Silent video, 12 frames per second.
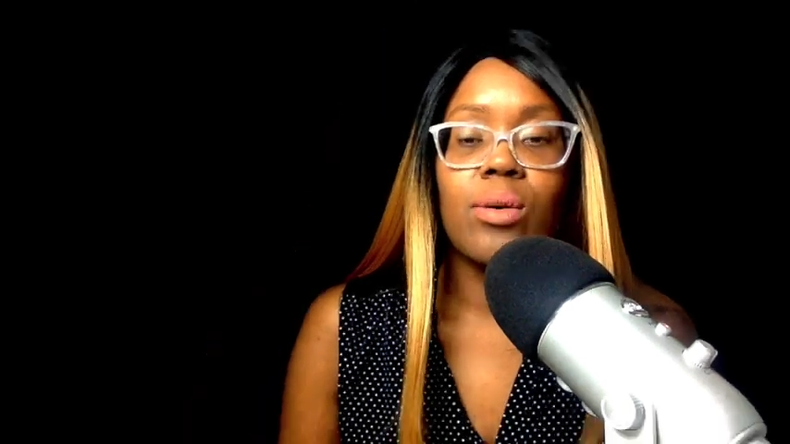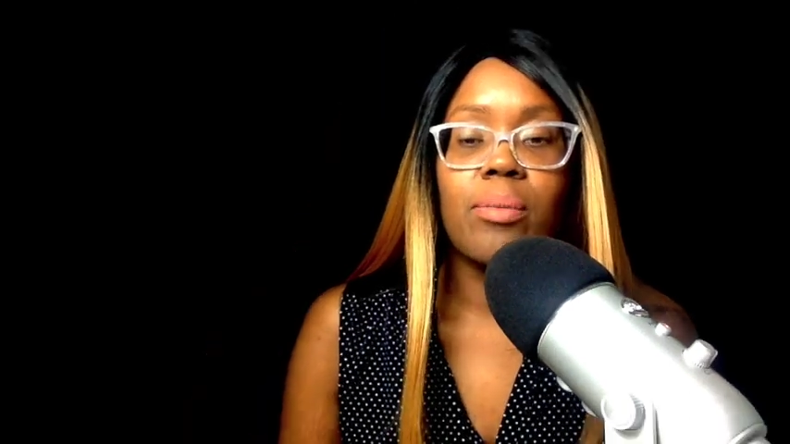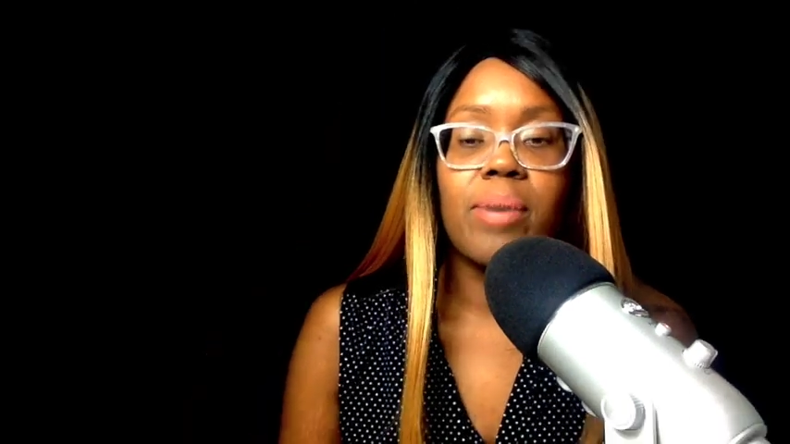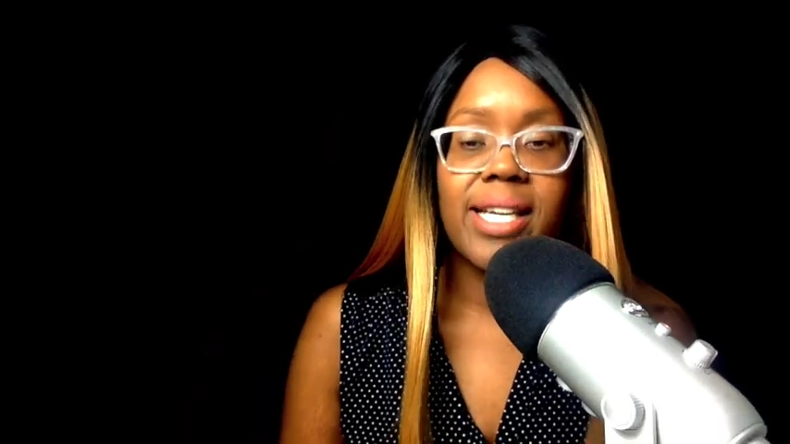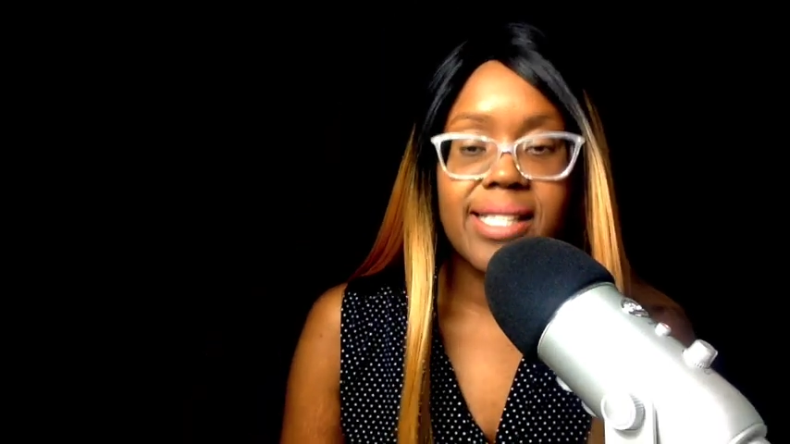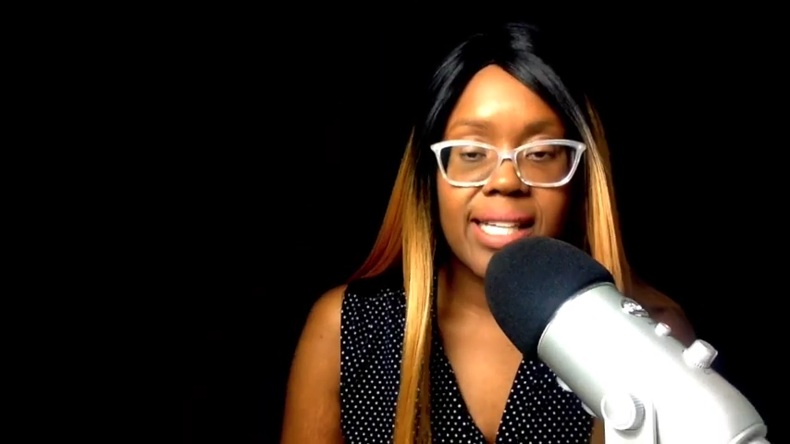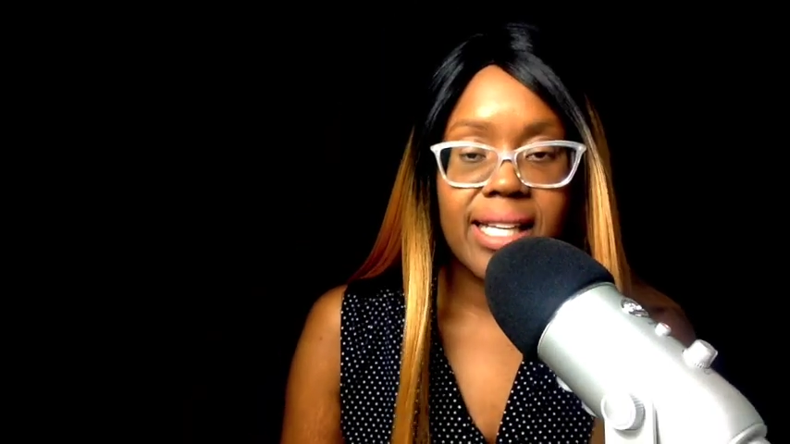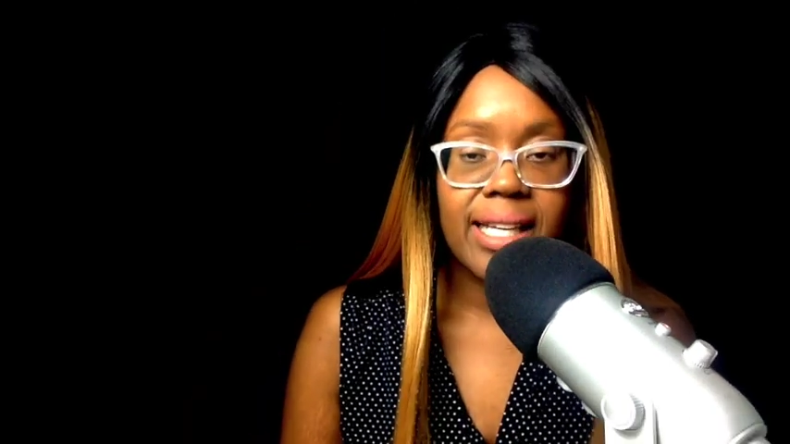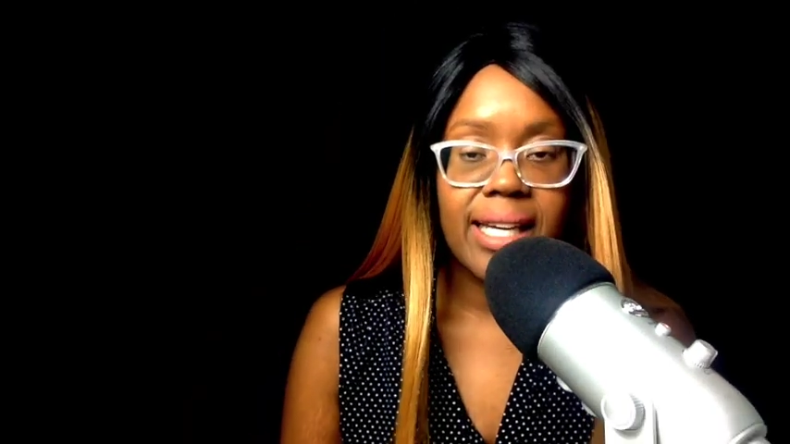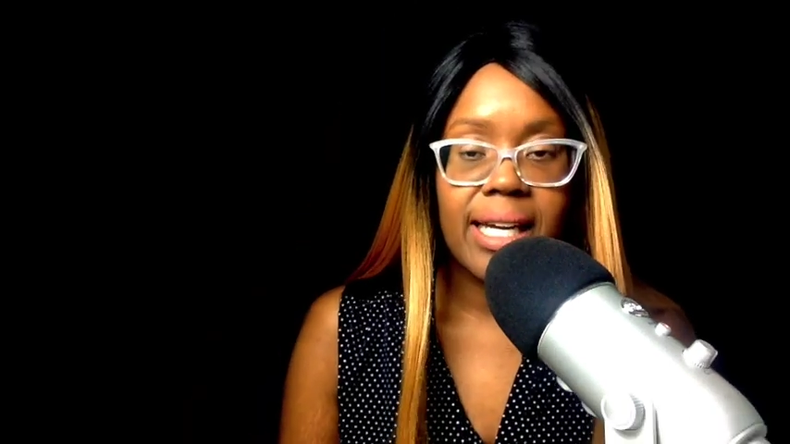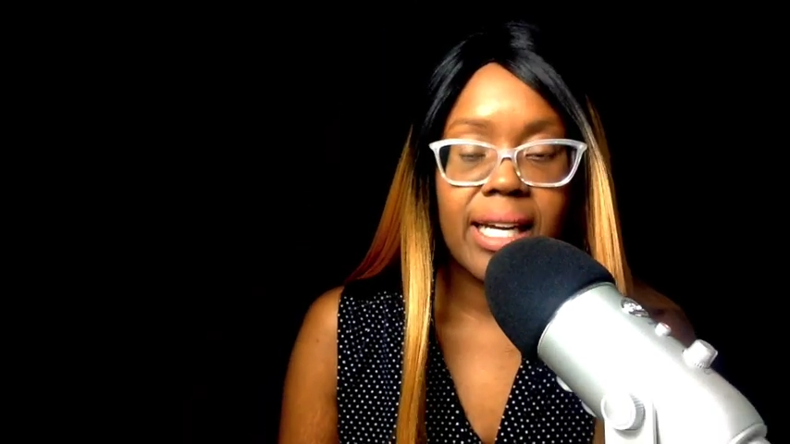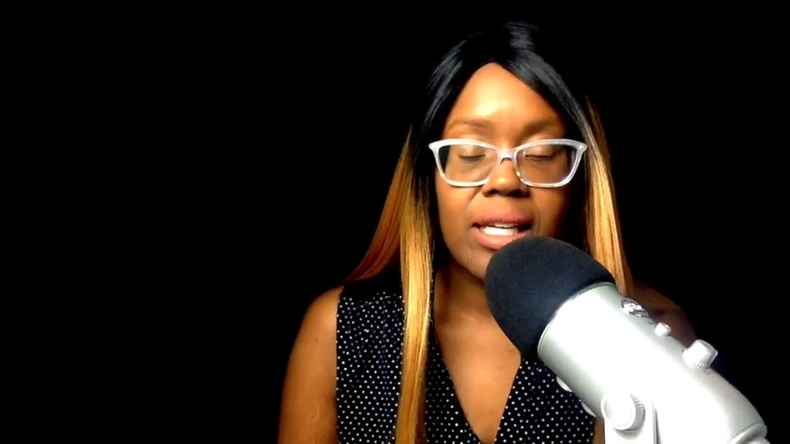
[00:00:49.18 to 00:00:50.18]

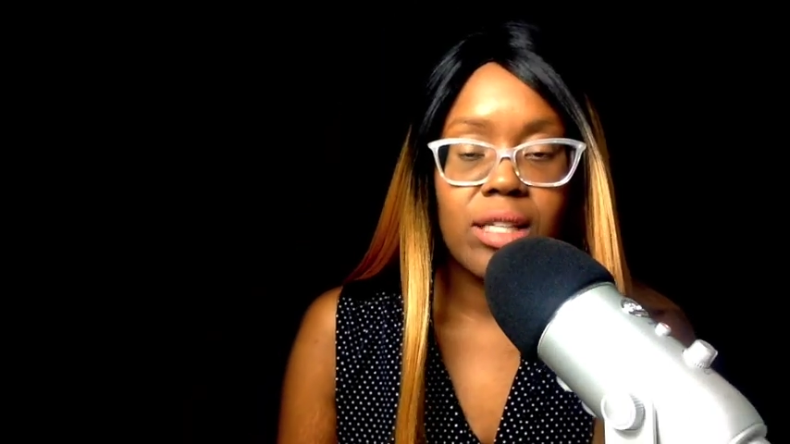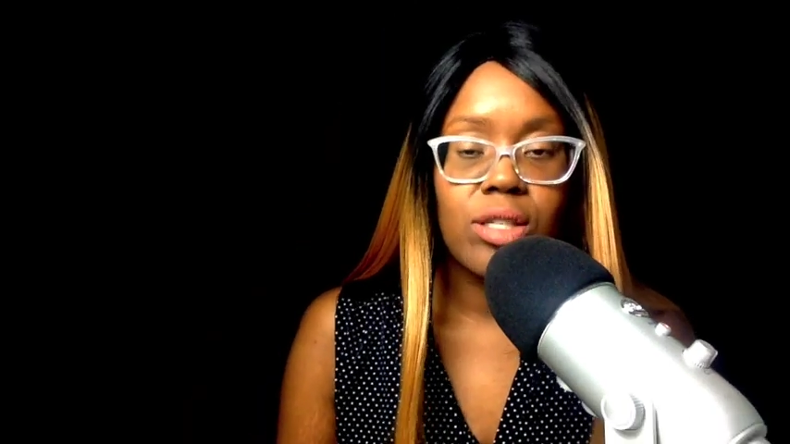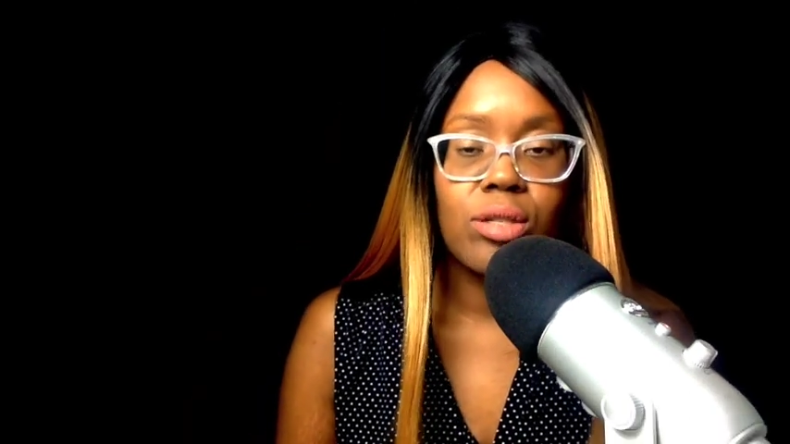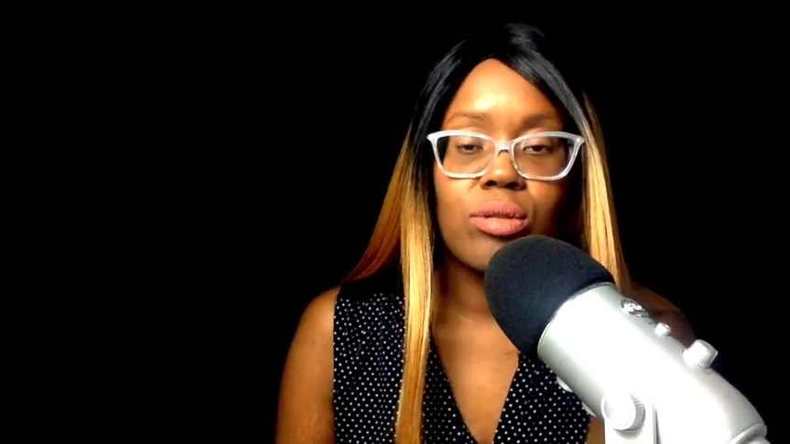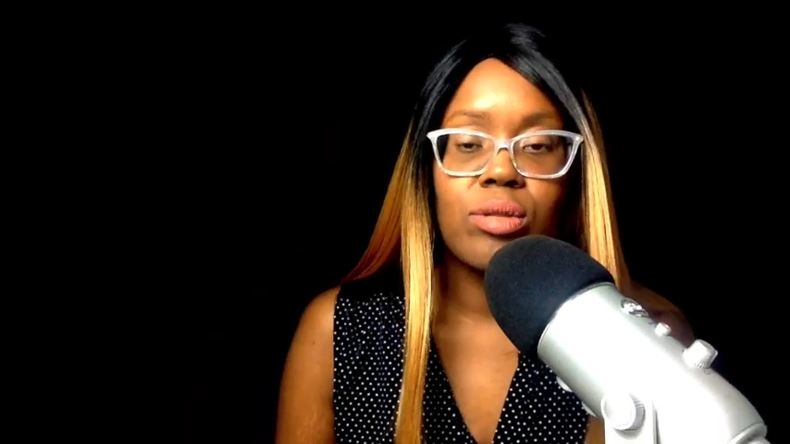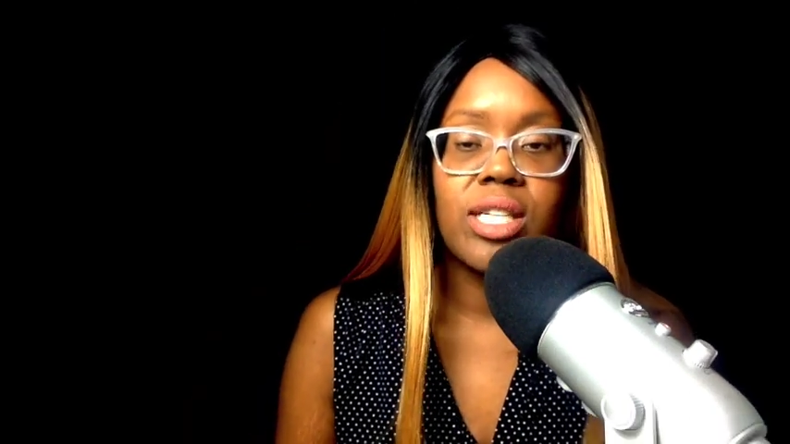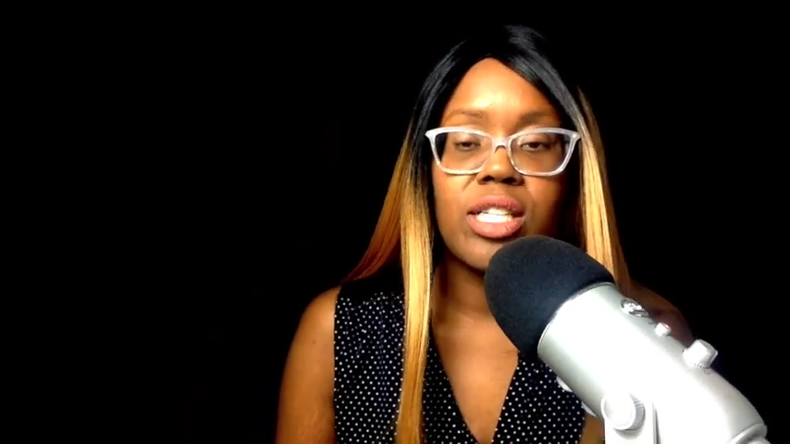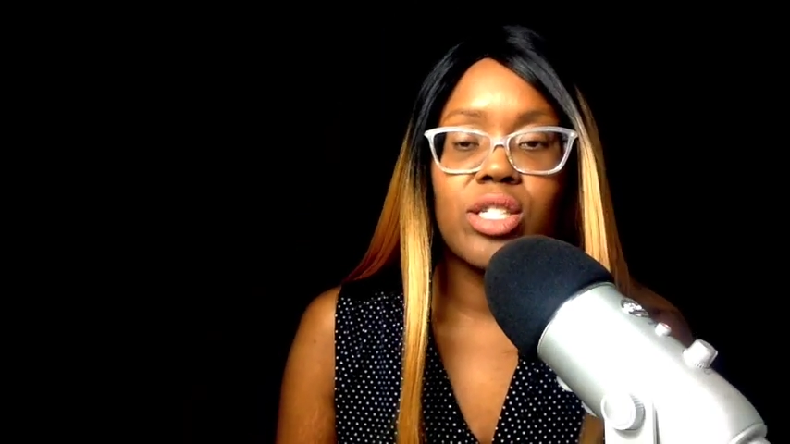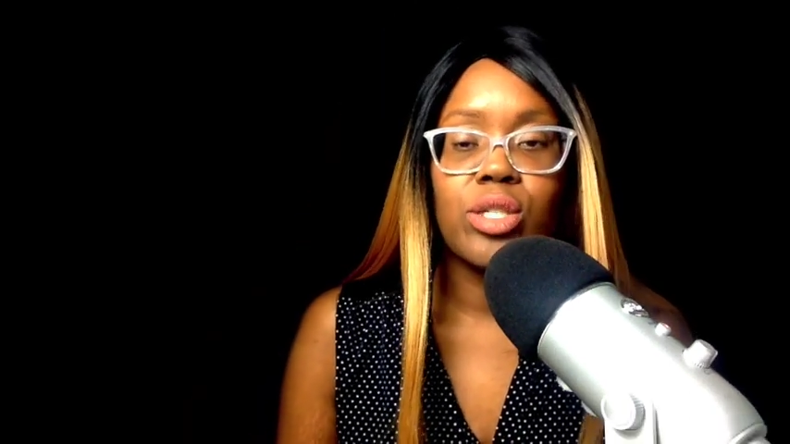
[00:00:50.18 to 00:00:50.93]
Basically, you need